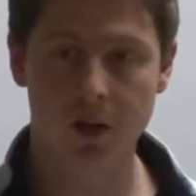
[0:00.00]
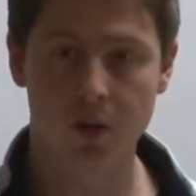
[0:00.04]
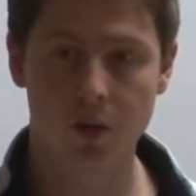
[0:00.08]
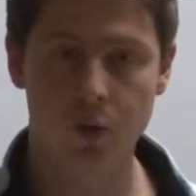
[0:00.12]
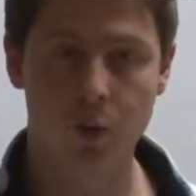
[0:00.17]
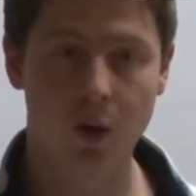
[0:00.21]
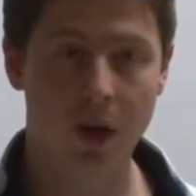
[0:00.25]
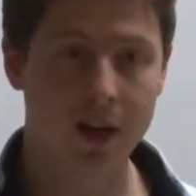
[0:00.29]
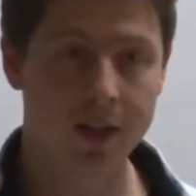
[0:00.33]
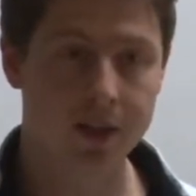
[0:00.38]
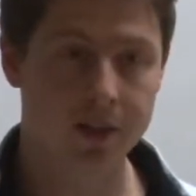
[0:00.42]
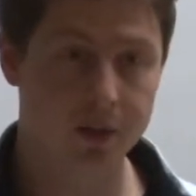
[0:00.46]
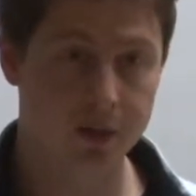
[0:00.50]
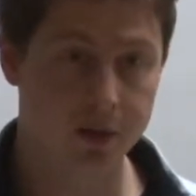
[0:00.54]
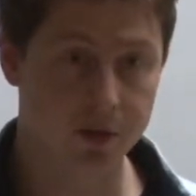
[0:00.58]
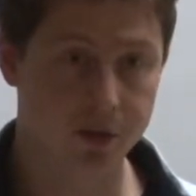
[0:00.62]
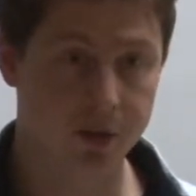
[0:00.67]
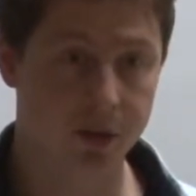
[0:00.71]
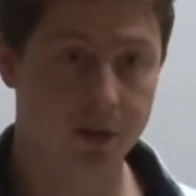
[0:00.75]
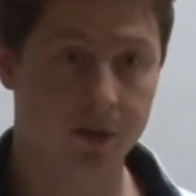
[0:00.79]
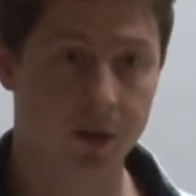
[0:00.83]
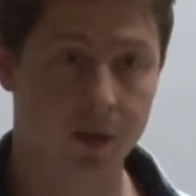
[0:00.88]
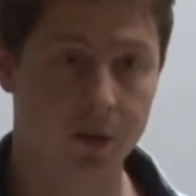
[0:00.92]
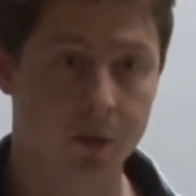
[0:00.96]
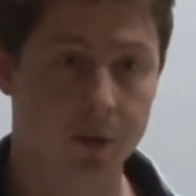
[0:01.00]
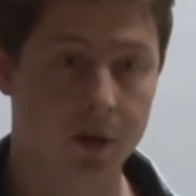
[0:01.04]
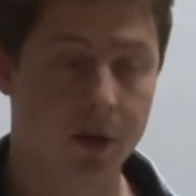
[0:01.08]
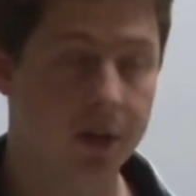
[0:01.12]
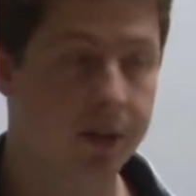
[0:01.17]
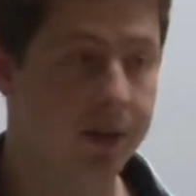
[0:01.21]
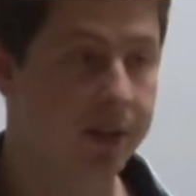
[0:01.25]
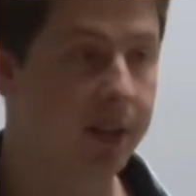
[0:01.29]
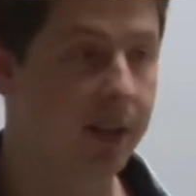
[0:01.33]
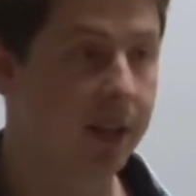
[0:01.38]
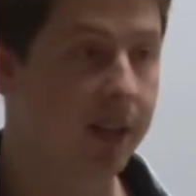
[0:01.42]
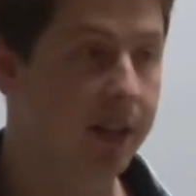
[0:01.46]
why it's non-trivial. We're going to
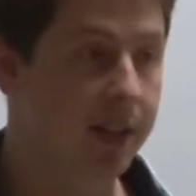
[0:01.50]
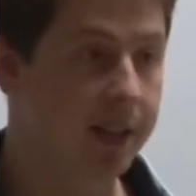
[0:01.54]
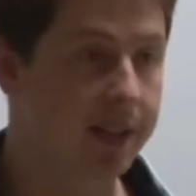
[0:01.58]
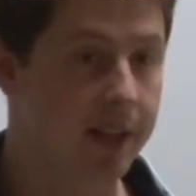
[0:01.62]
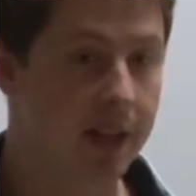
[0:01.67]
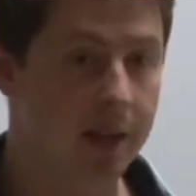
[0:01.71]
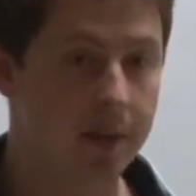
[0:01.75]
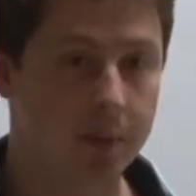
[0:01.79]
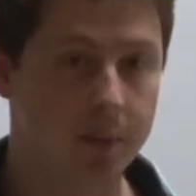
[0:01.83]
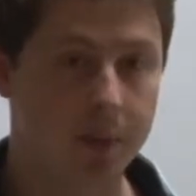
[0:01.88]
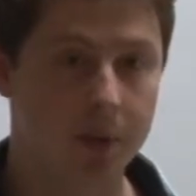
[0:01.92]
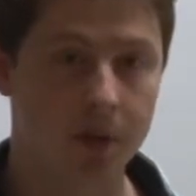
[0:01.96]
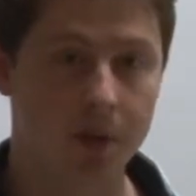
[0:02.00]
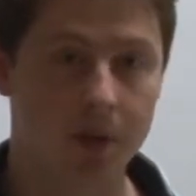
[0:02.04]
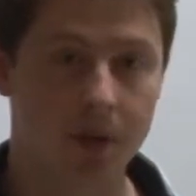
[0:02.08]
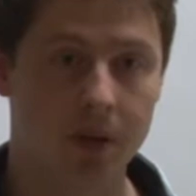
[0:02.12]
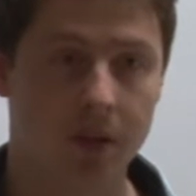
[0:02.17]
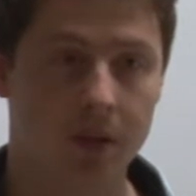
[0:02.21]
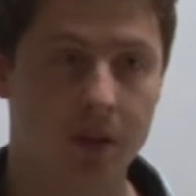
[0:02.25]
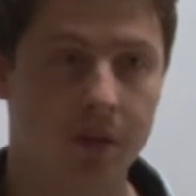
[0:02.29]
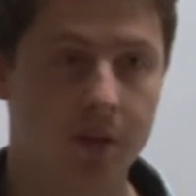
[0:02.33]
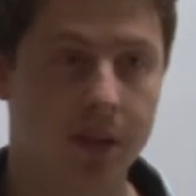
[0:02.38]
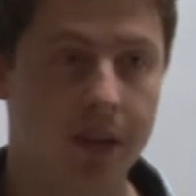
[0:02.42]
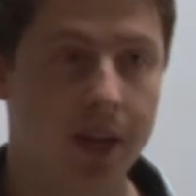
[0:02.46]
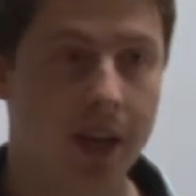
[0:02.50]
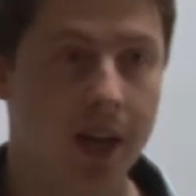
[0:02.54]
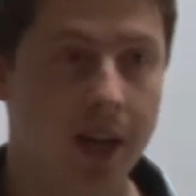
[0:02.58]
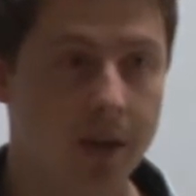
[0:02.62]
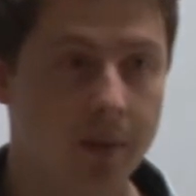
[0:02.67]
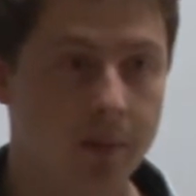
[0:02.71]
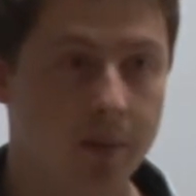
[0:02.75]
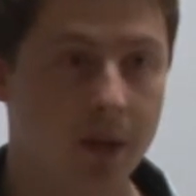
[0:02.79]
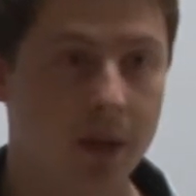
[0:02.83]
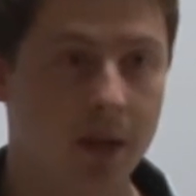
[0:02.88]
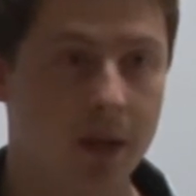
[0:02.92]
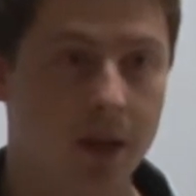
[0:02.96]
see an example of a
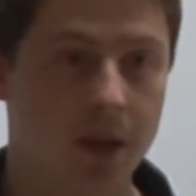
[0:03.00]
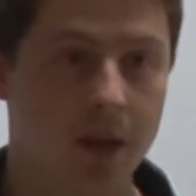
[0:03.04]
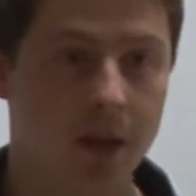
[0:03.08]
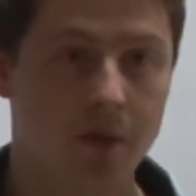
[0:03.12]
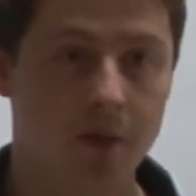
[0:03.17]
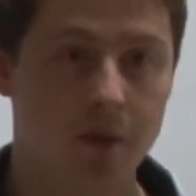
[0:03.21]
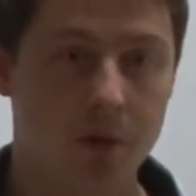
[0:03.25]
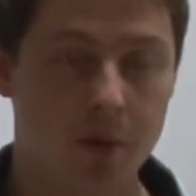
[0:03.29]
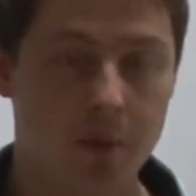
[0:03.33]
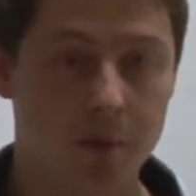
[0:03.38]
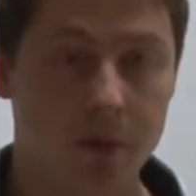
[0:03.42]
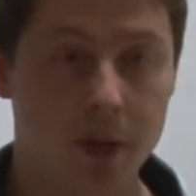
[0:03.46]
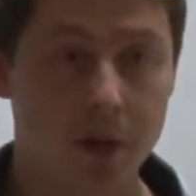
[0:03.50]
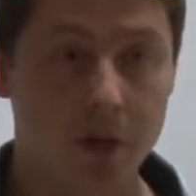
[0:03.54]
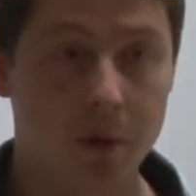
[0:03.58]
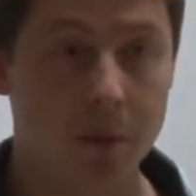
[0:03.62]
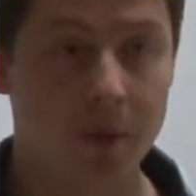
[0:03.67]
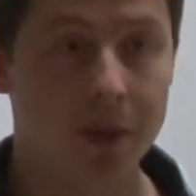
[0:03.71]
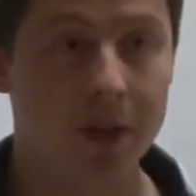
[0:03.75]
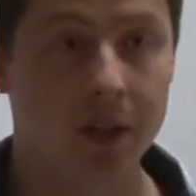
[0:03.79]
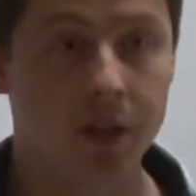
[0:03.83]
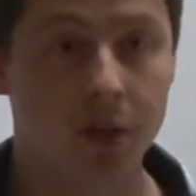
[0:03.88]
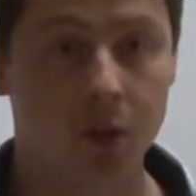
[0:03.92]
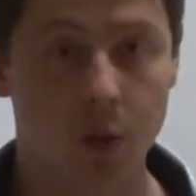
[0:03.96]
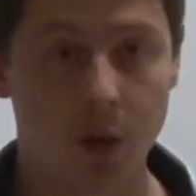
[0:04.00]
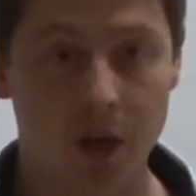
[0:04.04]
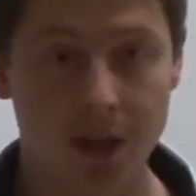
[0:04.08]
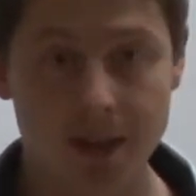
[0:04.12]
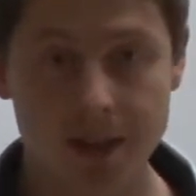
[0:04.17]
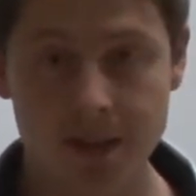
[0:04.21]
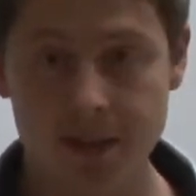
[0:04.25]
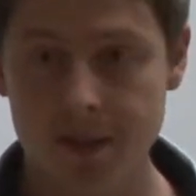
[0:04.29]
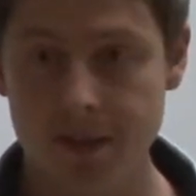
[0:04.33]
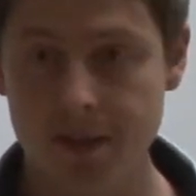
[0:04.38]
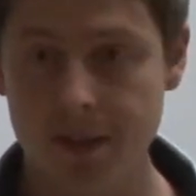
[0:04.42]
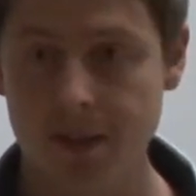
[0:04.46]
game. If they repeat it
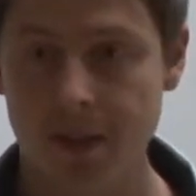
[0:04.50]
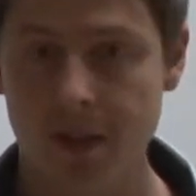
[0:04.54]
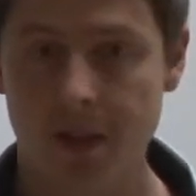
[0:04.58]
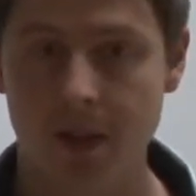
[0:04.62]
twice,